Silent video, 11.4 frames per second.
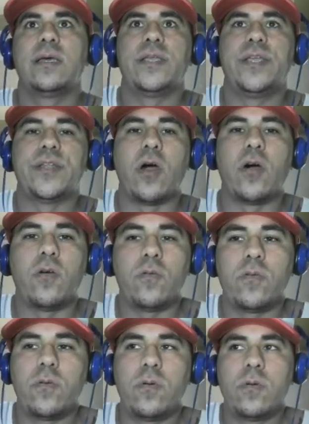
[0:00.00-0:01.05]
you know,
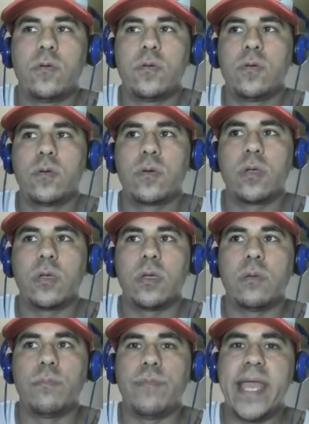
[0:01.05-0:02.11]

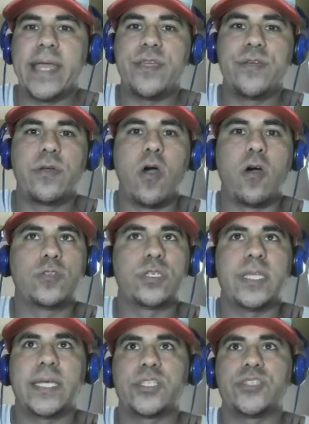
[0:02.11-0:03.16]
make you go to
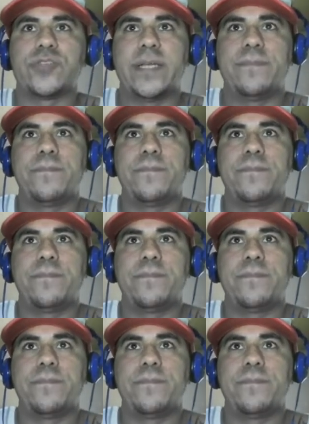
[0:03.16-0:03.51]
the extreme.